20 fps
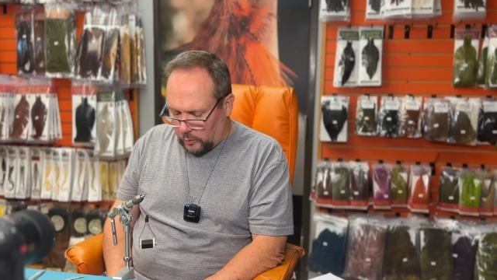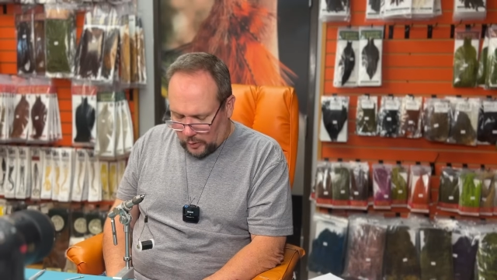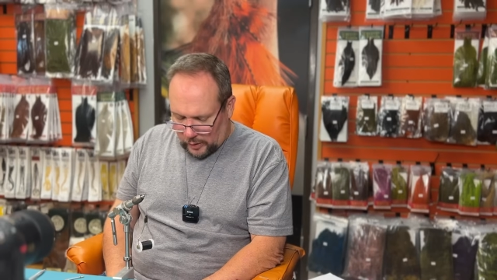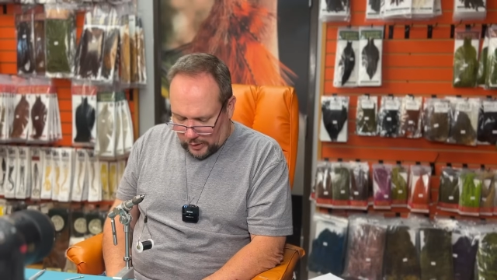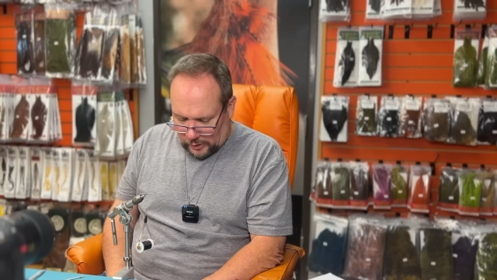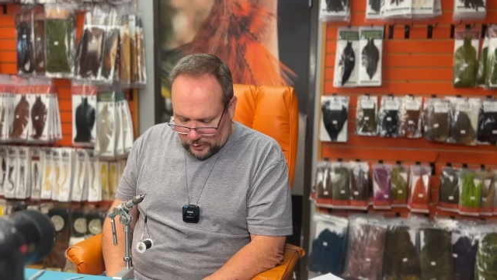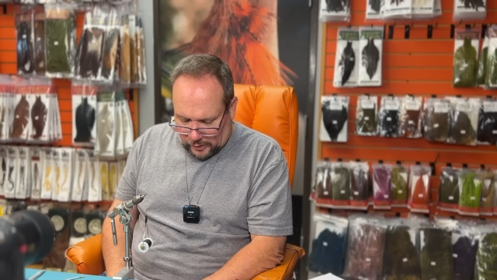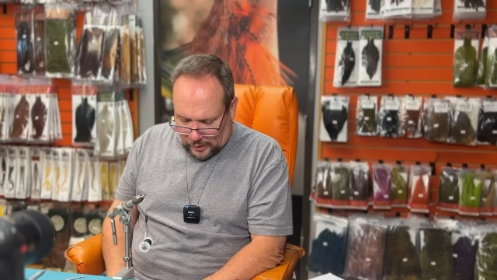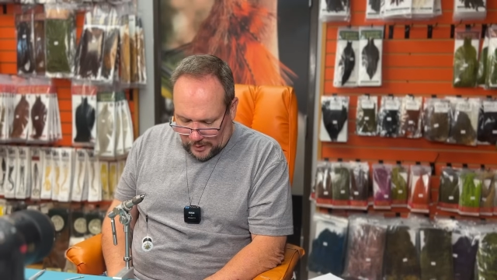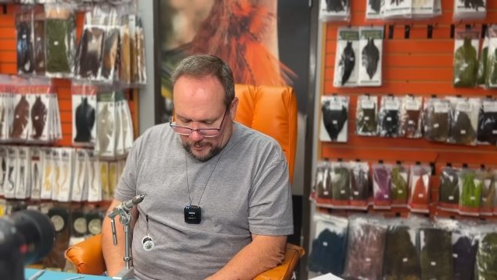
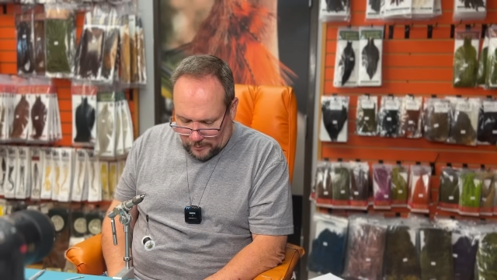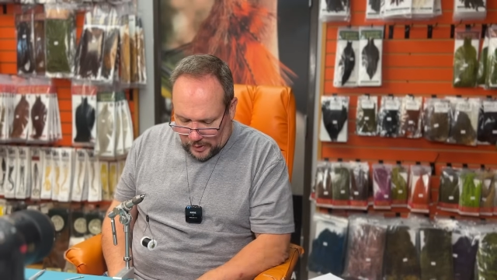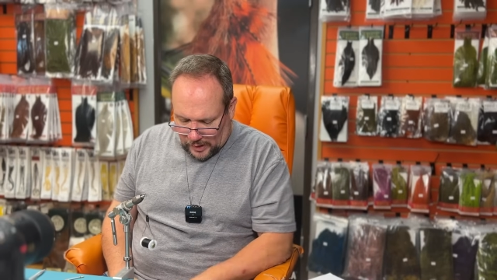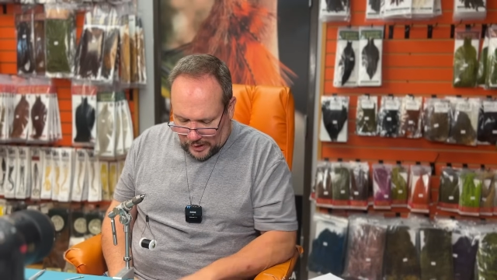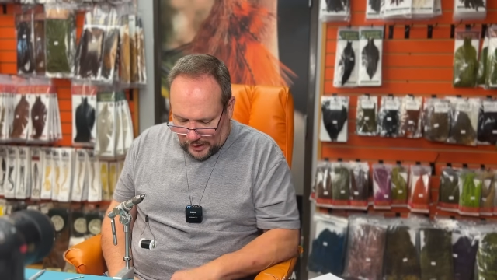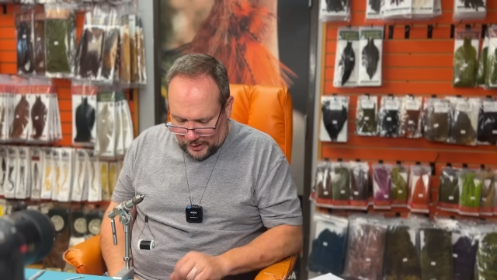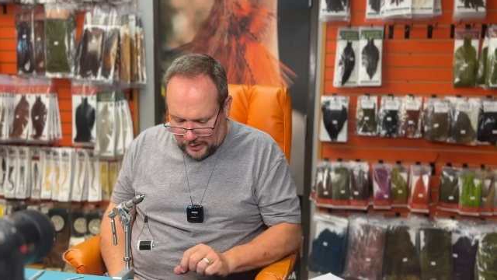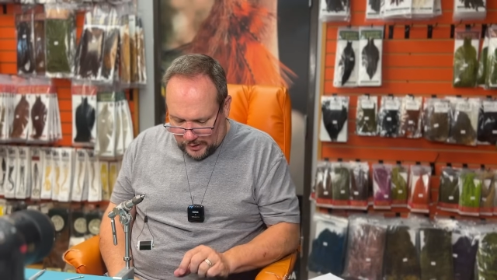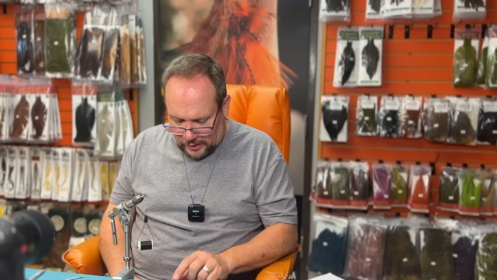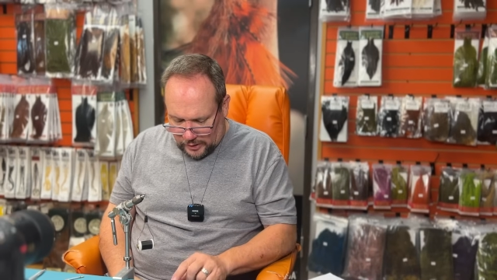Whether I
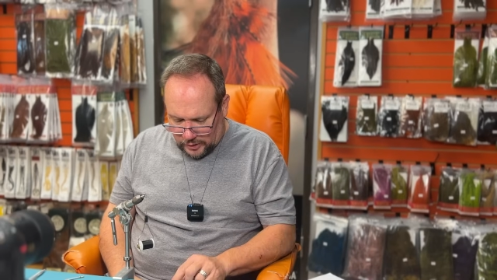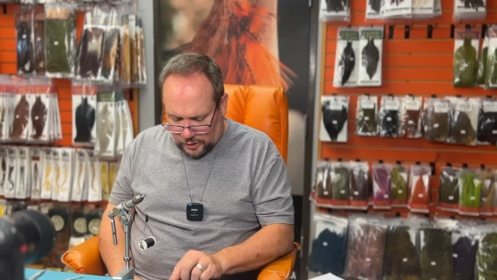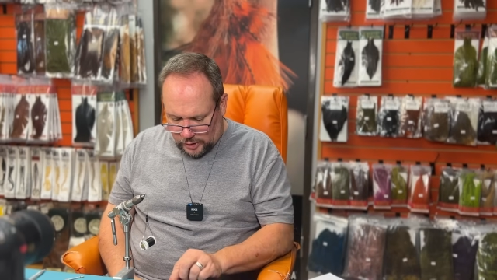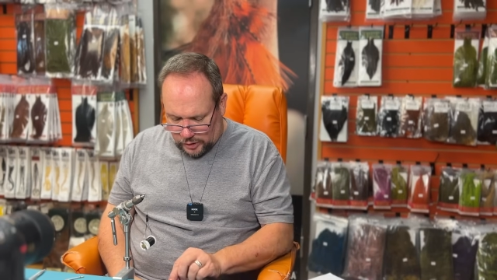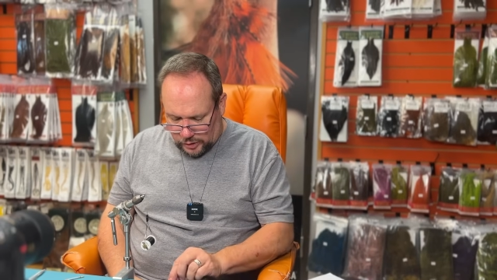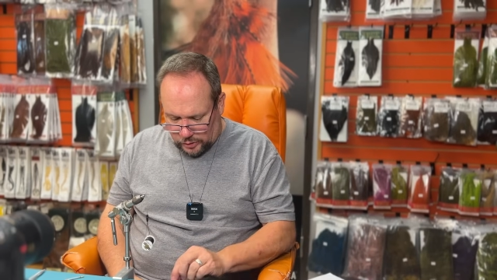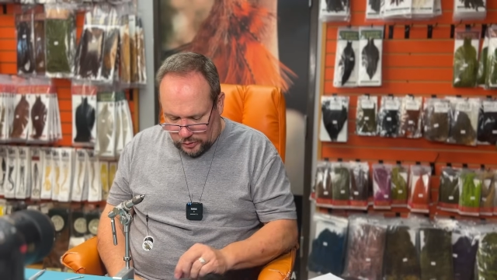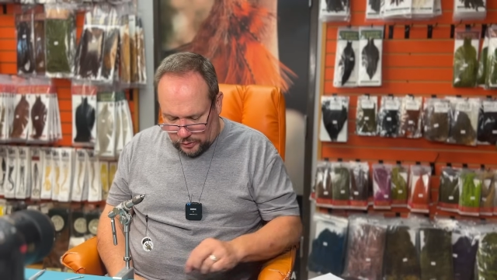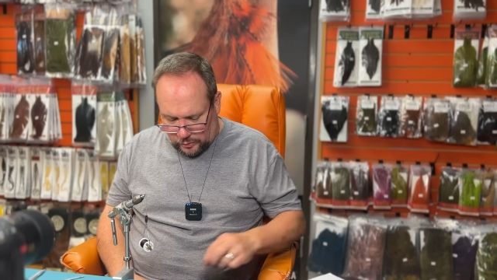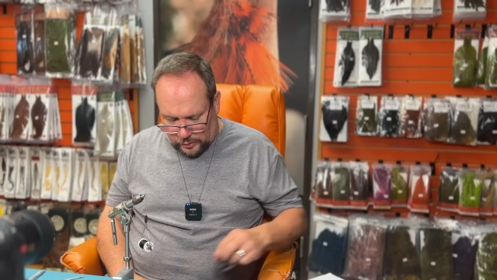buy
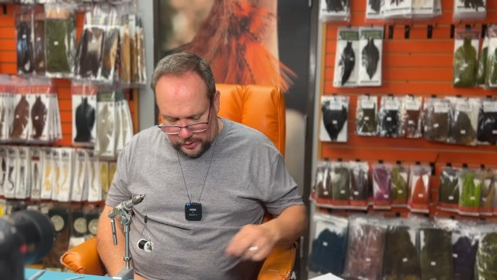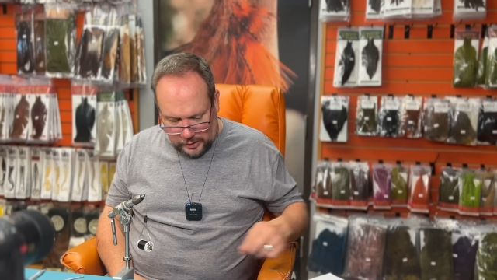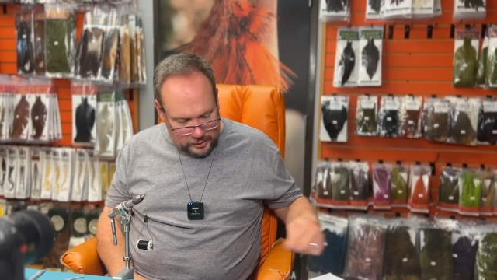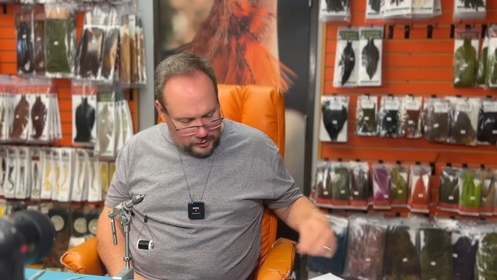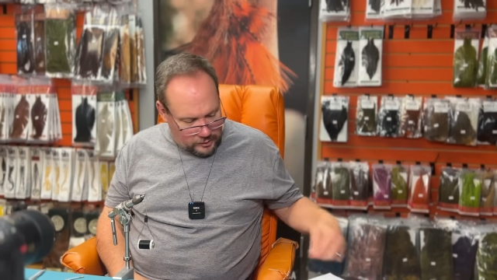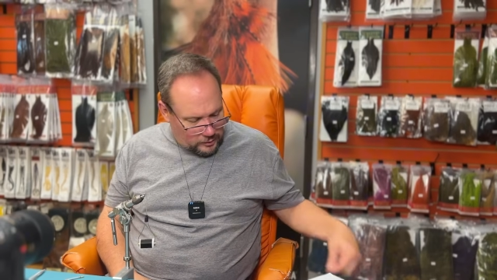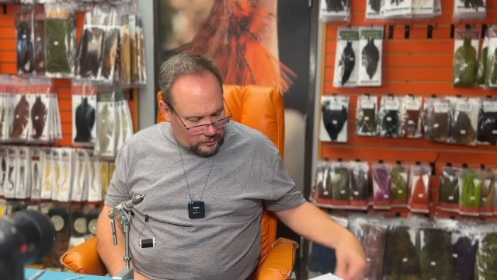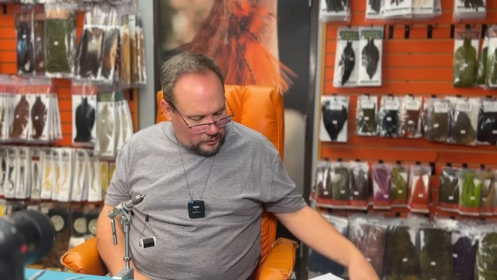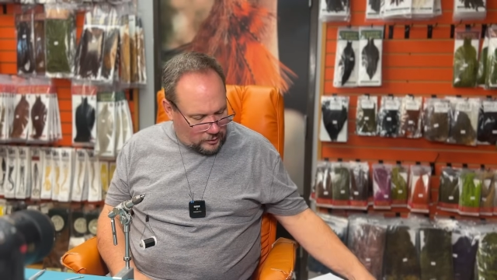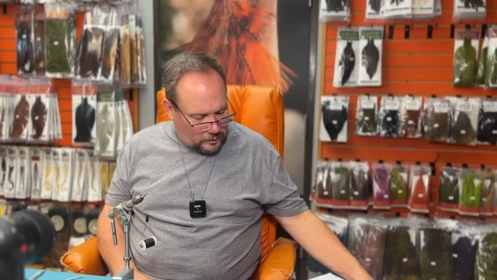into
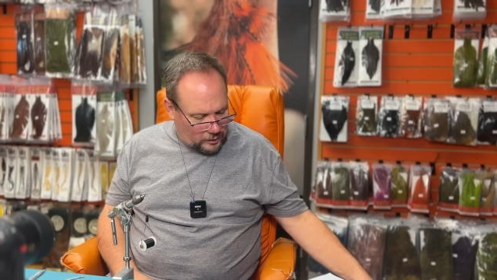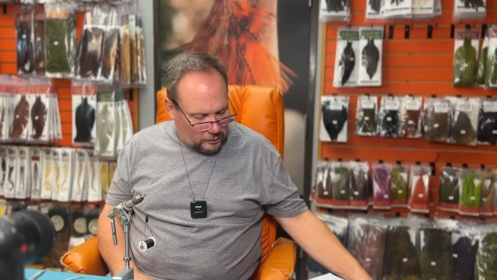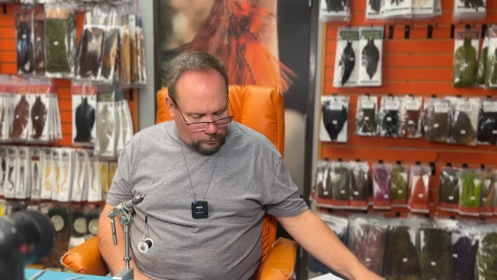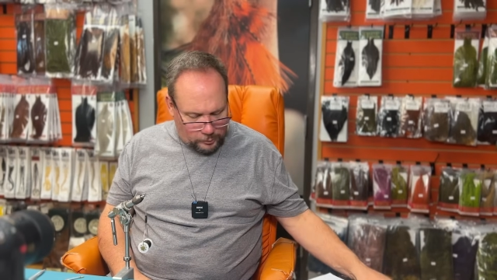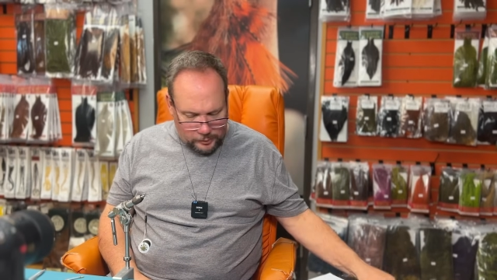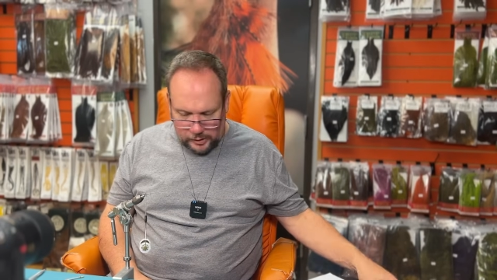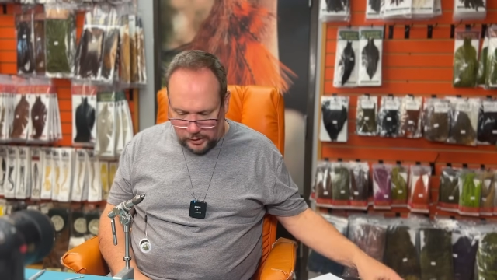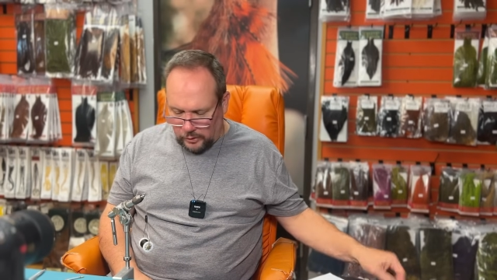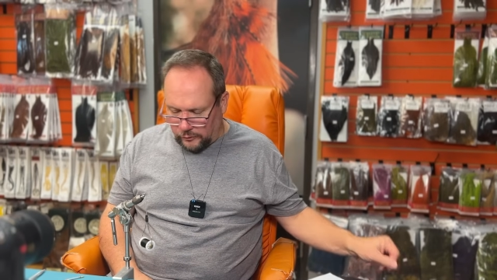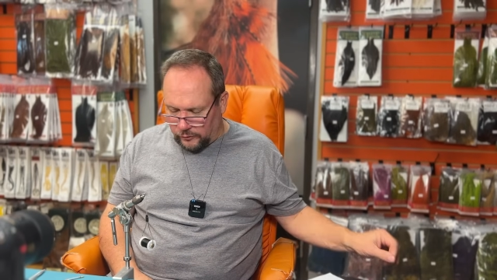it
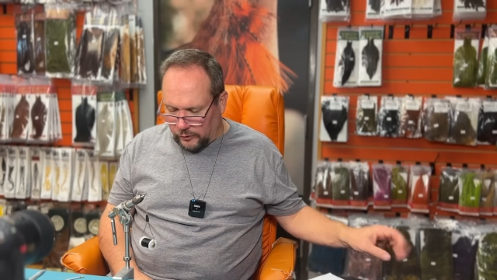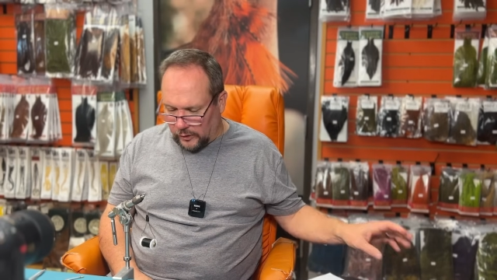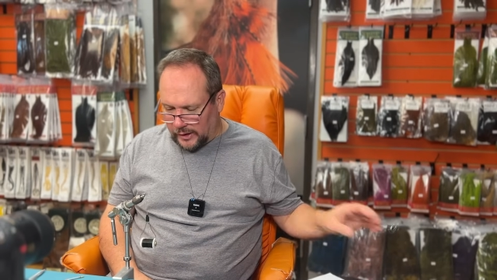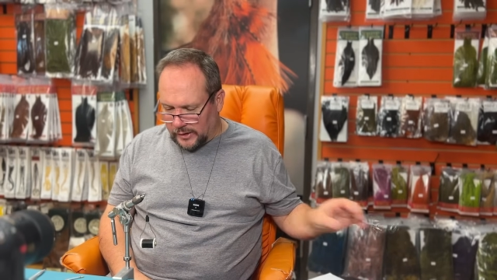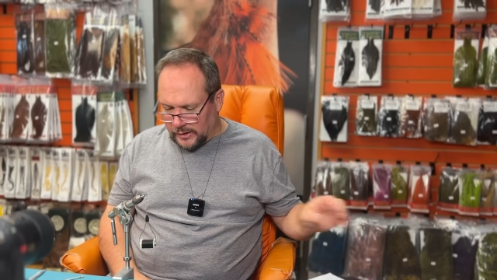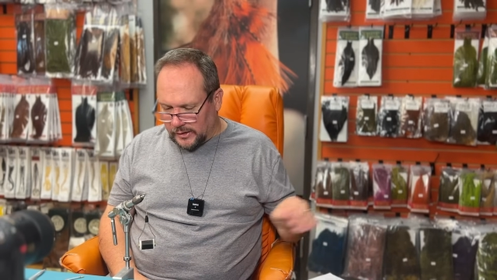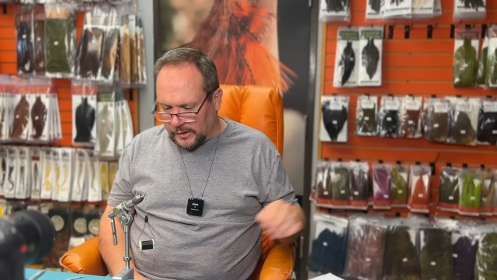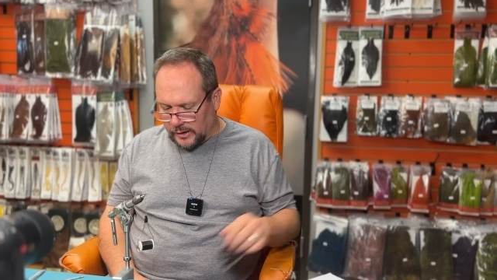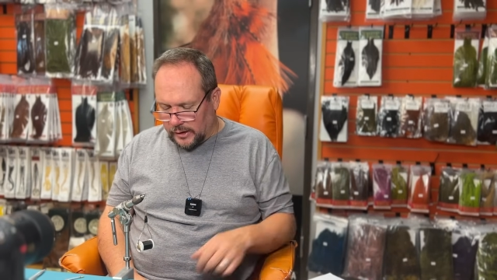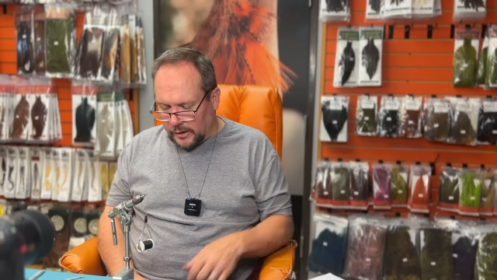helping the fly
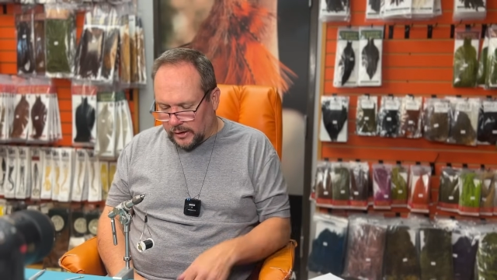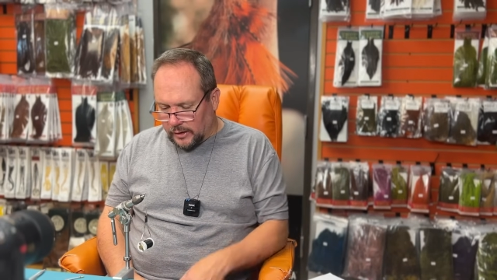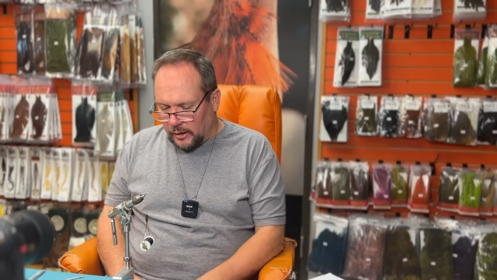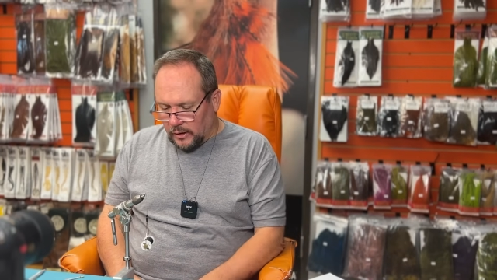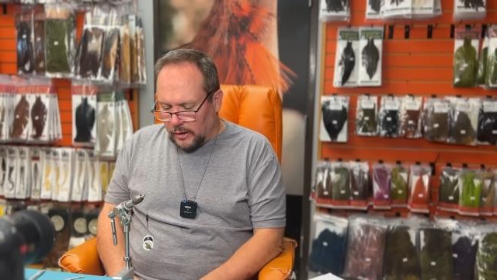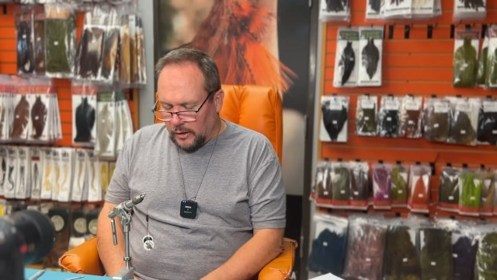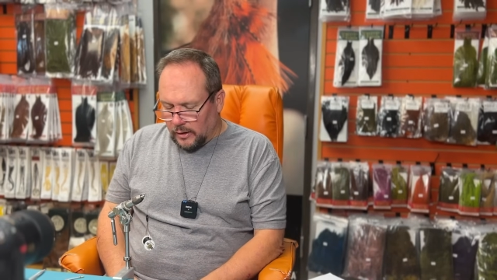sink,